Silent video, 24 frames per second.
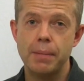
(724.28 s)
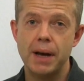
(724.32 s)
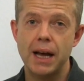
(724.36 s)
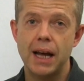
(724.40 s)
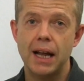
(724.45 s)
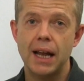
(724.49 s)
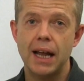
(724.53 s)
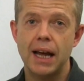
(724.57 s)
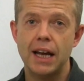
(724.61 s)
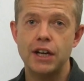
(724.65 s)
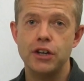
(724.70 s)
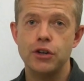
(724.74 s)

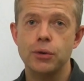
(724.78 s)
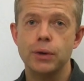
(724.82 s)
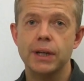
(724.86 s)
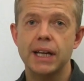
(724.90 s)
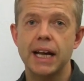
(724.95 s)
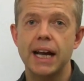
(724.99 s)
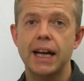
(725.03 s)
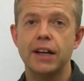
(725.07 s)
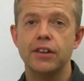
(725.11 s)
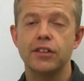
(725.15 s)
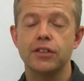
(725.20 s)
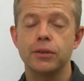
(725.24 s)
email, and you'll
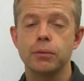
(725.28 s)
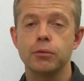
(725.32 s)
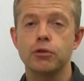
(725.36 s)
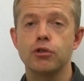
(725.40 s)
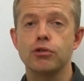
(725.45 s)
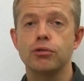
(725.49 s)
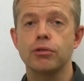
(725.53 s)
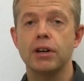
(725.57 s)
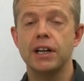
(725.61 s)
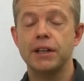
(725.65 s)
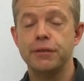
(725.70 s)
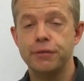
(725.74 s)
get some
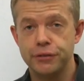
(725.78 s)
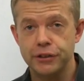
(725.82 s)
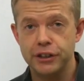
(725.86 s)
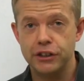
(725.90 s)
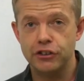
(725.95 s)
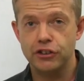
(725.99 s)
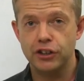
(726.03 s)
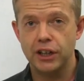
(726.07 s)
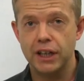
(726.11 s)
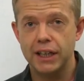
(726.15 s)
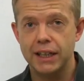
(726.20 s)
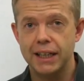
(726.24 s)
great
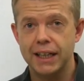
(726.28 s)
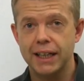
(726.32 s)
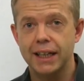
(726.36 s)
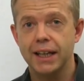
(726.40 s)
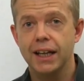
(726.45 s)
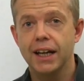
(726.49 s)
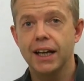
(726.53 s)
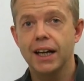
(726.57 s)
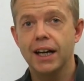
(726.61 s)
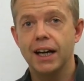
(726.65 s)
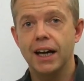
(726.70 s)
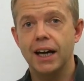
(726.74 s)
free
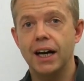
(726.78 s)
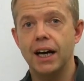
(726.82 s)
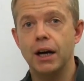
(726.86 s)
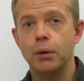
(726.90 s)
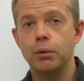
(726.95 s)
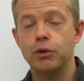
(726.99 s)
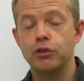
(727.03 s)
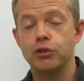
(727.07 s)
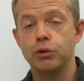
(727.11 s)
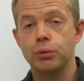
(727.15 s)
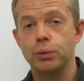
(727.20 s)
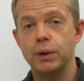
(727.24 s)
training,
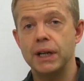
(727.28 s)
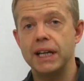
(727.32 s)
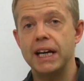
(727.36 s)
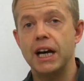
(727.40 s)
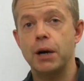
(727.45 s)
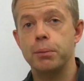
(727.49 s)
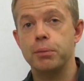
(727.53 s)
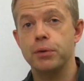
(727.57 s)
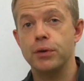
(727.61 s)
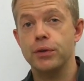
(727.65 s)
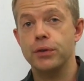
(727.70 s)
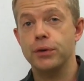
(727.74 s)
uh, which will really
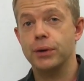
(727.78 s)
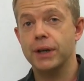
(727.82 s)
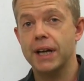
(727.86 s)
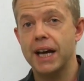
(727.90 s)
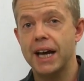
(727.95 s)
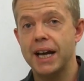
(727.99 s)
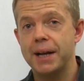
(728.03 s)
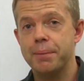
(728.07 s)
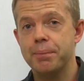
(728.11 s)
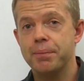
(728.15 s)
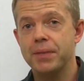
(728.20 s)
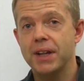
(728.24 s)
help you with your
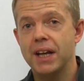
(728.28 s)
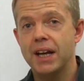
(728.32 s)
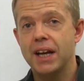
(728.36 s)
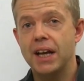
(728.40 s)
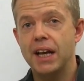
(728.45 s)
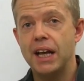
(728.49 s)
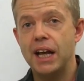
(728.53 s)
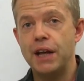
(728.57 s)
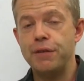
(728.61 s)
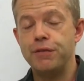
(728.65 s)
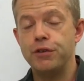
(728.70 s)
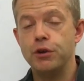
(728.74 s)
game.
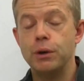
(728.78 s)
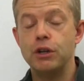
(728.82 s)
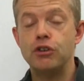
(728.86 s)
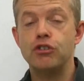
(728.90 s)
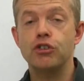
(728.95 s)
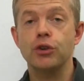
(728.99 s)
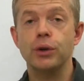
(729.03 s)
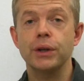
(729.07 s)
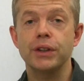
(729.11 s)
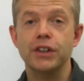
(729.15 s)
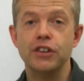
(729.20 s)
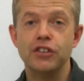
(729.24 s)
If you're
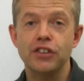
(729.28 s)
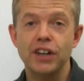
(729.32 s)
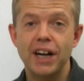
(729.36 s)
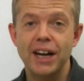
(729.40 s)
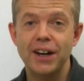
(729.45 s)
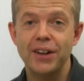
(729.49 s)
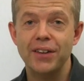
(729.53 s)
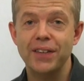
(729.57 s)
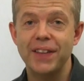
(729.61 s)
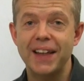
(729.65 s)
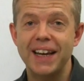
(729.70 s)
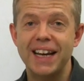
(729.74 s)
enjoying the
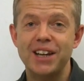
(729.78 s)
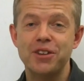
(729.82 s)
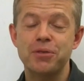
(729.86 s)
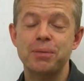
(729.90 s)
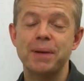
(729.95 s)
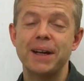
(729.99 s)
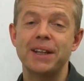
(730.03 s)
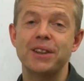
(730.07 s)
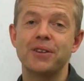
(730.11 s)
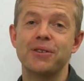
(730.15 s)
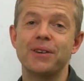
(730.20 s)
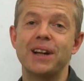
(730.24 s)
channel, then
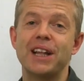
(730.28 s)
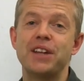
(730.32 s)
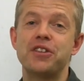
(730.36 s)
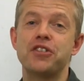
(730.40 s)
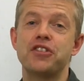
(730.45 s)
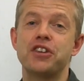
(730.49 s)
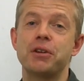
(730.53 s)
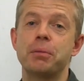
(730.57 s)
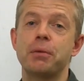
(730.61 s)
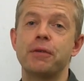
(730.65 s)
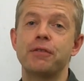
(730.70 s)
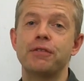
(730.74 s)
let's make the
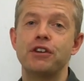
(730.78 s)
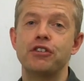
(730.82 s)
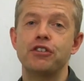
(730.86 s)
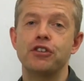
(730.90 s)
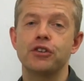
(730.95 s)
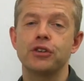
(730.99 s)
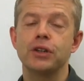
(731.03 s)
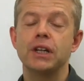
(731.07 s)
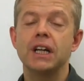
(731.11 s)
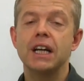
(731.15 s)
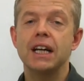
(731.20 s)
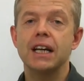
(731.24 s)
relationship
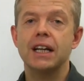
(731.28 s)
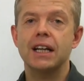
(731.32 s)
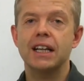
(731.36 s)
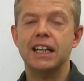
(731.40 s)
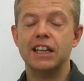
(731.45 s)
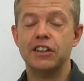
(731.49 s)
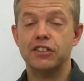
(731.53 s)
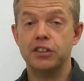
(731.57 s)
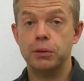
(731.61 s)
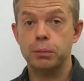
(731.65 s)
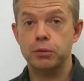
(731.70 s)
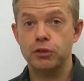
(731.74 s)
official.
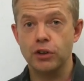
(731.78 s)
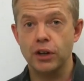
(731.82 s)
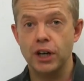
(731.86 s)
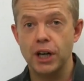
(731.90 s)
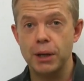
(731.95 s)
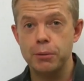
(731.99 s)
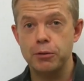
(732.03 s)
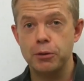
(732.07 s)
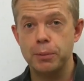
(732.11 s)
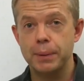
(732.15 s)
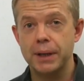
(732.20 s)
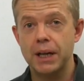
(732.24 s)
Click
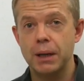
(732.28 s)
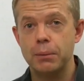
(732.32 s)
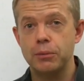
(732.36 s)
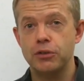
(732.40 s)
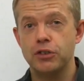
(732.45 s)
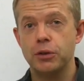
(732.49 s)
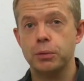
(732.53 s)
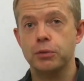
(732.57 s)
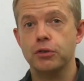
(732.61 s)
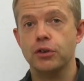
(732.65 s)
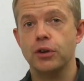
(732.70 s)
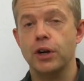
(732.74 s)
subscribe to become
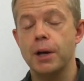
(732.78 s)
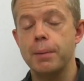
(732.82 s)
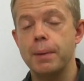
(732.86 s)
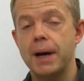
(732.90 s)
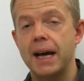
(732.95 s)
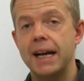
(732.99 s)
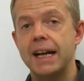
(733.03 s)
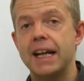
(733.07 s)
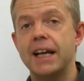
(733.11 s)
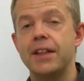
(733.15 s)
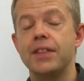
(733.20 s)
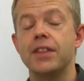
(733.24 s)
a
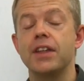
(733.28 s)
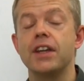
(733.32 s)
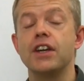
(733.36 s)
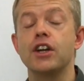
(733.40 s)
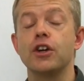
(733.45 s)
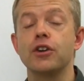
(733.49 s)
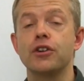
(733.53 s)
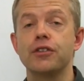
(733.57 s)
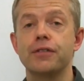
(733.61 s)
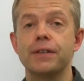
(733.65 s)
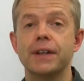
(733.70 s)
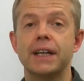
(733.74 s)
subscriber and hit the
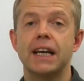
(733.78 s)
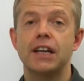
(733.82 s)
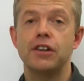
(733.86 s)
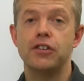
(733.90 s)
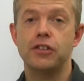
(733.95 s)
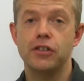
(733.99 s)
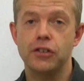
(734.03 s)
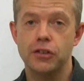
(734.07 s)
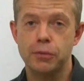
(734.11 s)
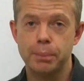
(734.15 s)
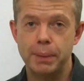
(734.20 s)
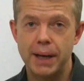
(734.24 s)

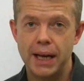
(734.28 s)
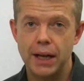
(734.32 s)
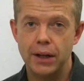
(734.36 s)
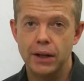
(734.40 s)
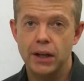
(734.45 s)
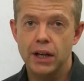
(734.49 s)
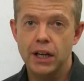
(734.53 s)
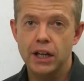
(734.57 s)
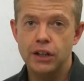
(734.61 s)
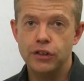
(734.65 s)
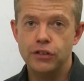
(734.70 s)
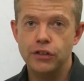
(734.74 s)
notifications
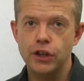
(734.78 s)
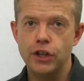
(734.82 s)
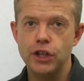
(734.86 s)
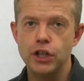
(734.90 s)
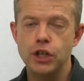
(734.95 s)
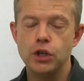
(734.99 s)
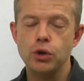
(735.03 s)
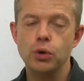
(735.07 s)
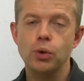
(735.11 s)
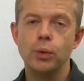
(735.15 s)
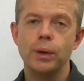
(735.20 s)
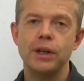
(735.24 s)
bell so
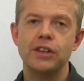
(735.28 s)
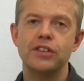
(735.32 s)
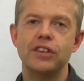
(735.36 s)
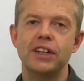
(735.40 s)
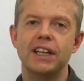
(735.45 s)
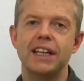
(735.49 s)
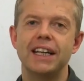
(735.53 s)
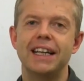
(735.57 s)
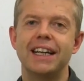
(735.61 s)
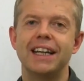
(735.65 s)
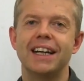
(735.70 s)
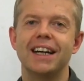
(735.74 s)
that you always
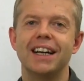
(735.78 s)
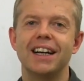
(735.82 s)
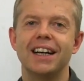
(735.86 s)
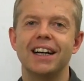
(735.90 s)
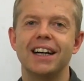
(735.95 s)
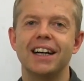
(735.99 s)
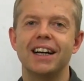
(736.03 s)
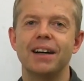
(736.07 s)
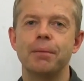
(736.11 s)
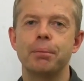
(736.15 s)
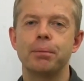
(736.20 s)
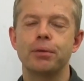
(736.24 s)
hear
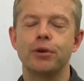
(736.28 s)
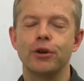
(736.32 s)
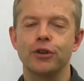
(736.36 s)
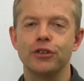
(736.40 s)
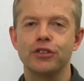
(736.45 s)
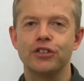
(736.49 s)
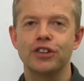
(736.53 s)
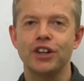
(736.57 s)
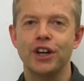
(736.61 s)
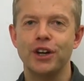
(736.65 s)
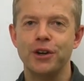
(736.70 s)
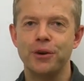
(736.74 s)
uh,
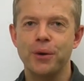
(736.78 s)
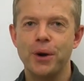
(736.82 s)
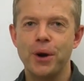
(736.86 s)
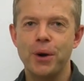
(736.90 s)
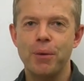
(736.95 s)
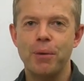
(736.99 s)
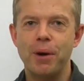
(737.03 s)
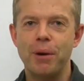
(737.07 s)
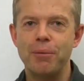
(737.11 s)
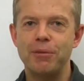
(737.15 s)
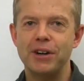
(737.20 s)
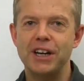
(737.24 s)
pronto
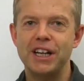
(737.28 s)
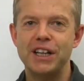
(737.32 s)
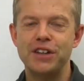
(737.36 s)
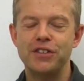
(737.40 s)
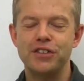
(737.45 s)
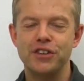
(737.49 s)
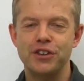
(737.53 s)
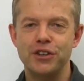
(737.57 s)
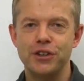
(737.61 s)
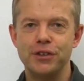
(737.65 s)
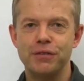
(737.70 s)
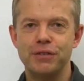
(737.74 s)
when we
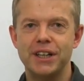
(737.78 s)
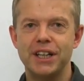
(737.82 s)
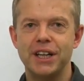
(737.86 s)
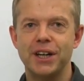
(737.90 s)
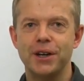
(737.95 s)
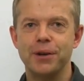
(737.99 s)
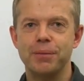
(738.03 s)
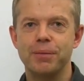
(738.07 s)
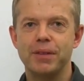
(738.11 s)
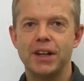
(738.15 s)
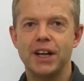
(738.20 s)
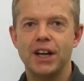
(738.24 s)
release a new
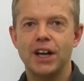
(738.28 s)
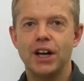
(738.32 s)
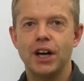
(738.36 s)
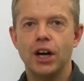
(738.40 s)
video.